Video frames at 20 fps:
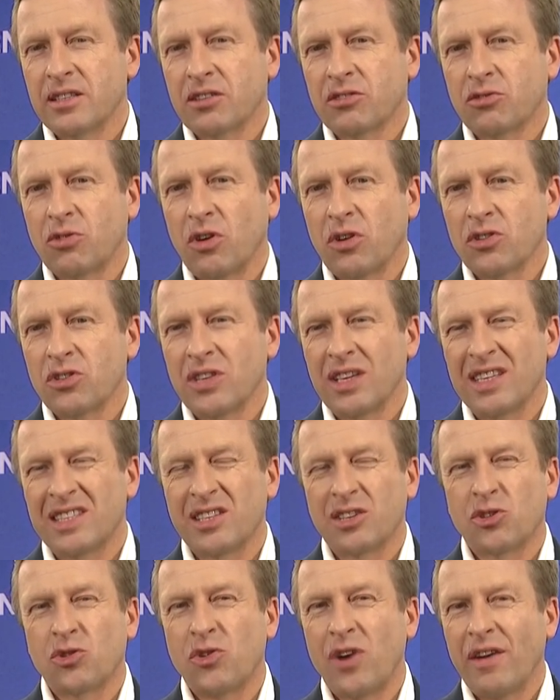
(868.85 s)

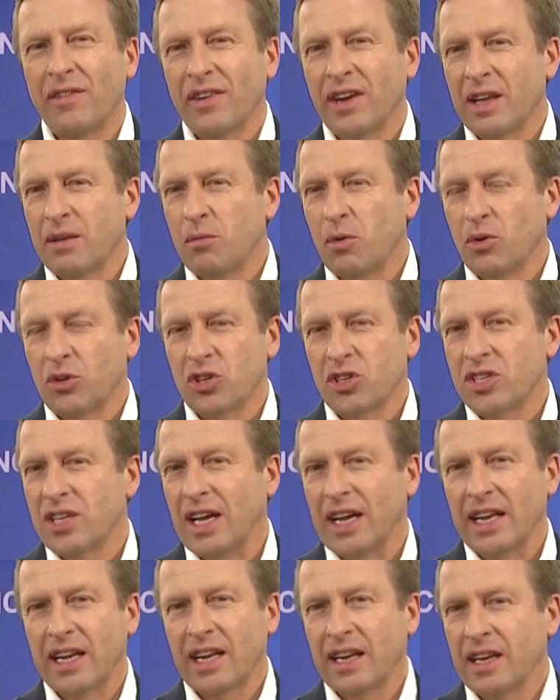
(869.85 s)
traveling
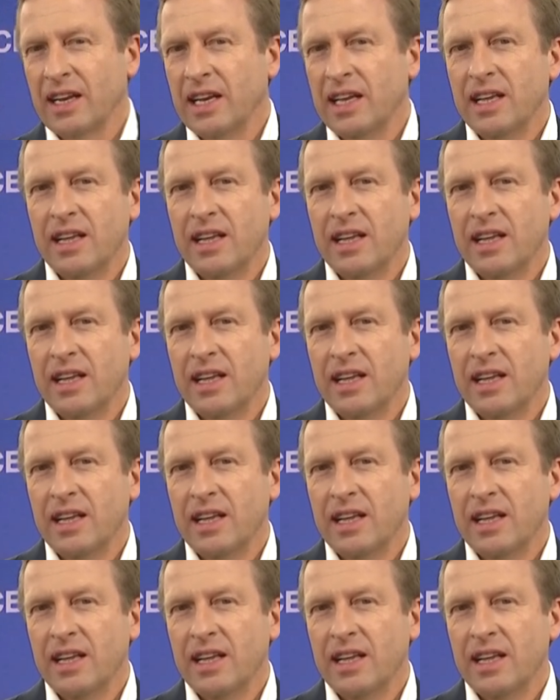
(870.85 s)
motorcycle.